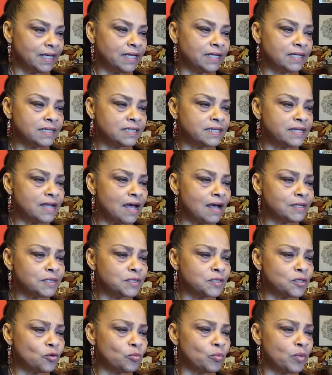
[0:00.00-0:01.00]
It is
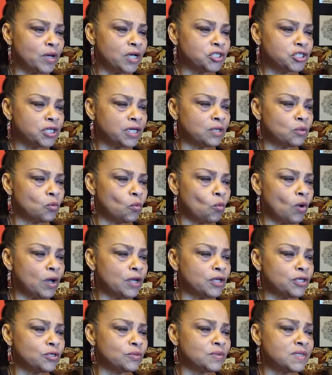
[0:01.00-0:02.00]
not so much in
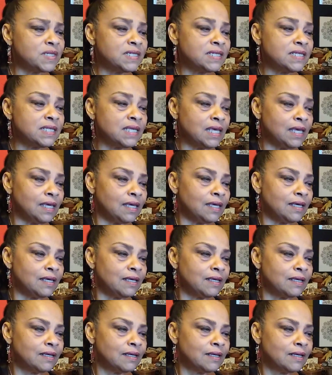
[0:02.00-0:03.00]
what you
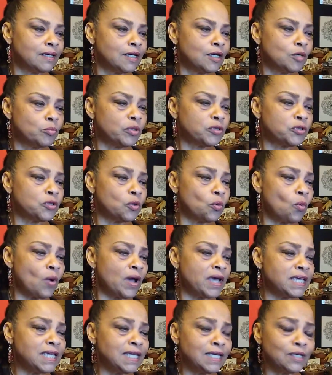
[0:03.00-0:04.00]
see, but the
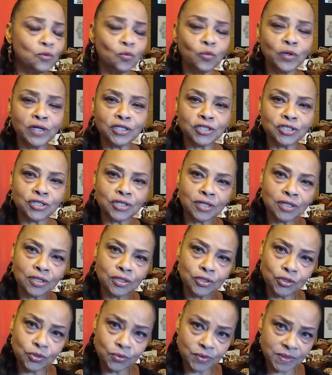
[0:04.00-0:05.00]
way in which
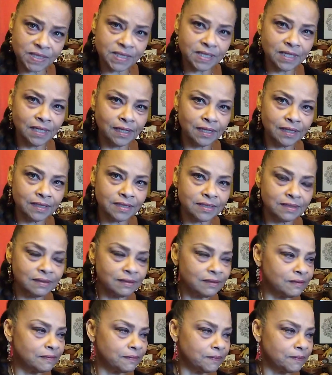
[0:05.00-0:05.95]
you see it.